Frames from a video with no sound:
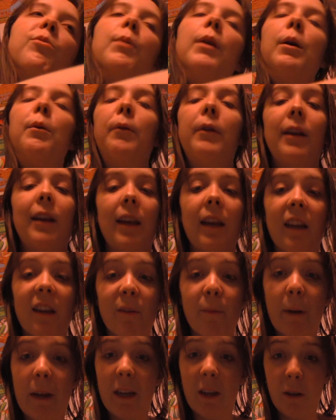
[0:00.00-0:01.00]
be able to kick
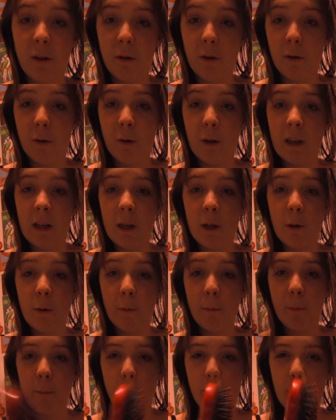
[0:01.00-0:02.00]
my own
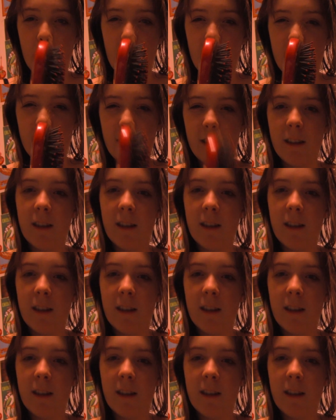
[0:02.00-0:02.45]
butt.